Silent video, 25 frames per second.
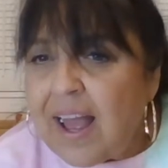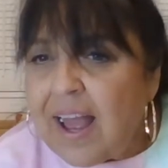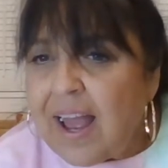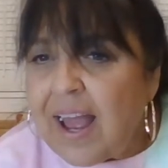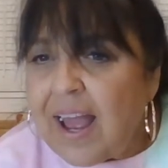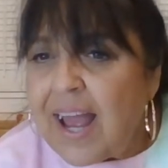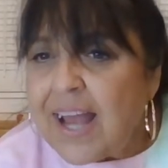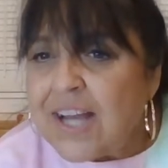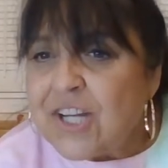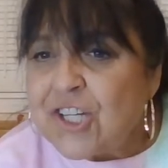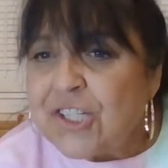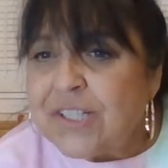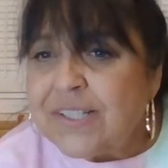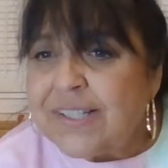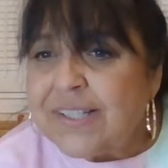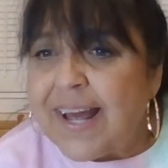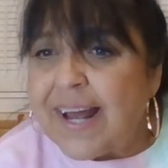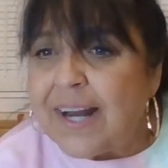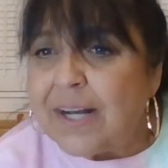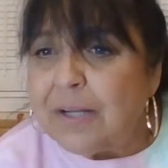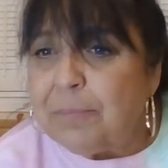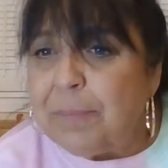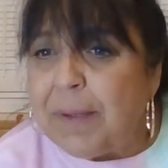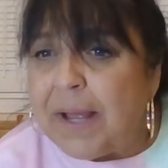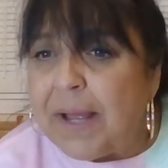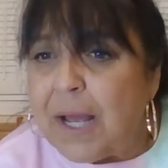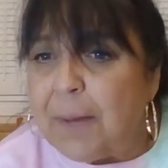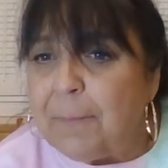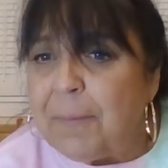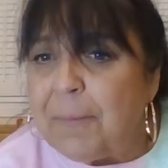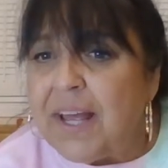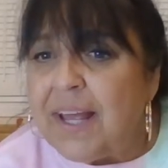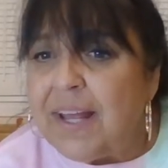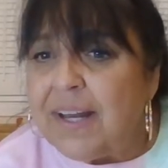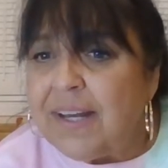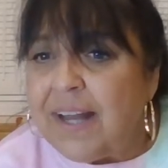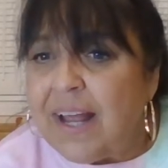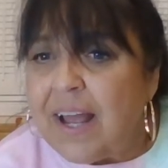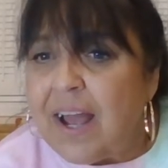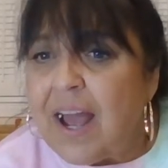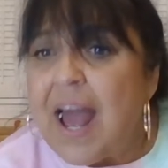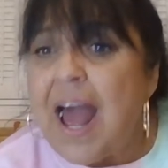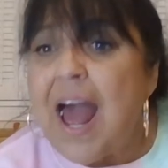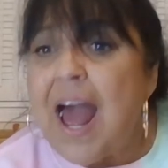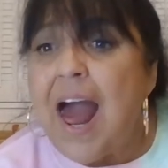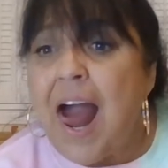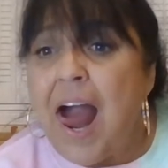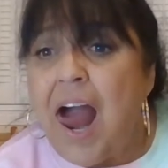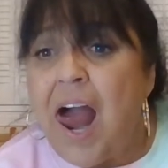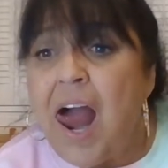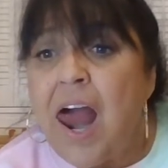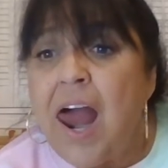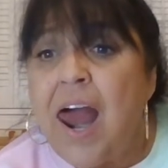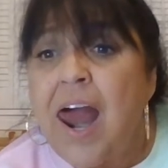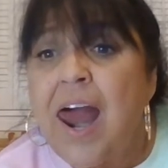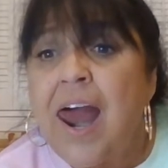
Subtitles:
Ashland, Alabama, and now I